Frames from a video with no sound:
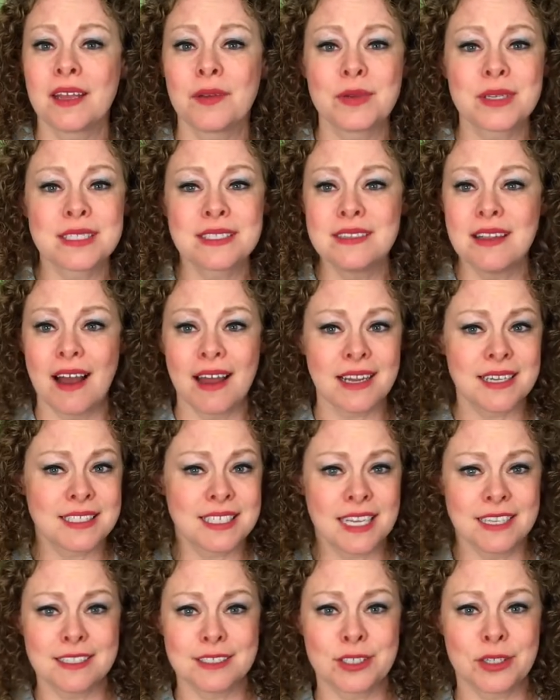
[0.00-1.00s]
It was not
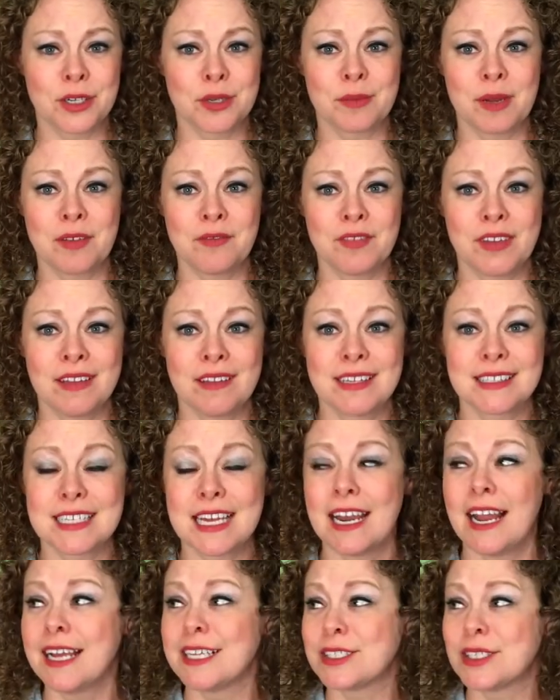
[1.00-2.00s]
intended to hurt my feelings.
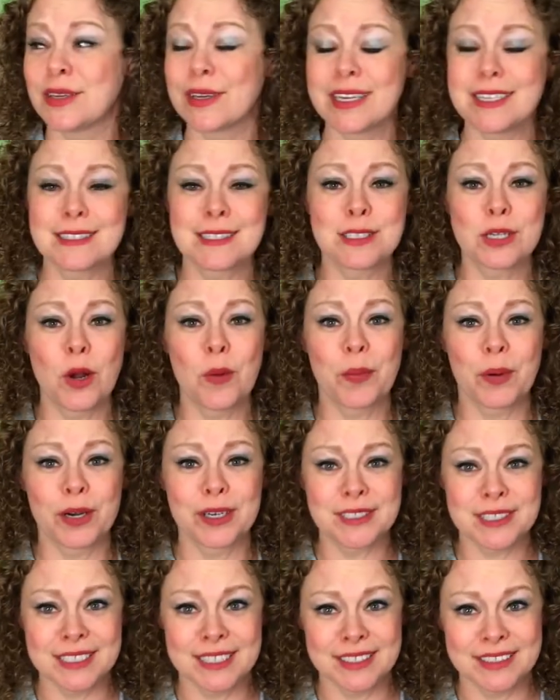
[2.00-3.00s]
And I took it so
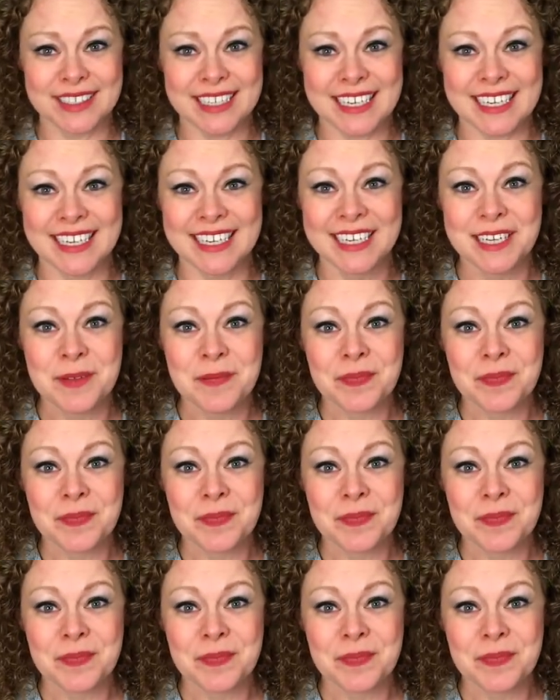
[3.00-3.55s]
personally.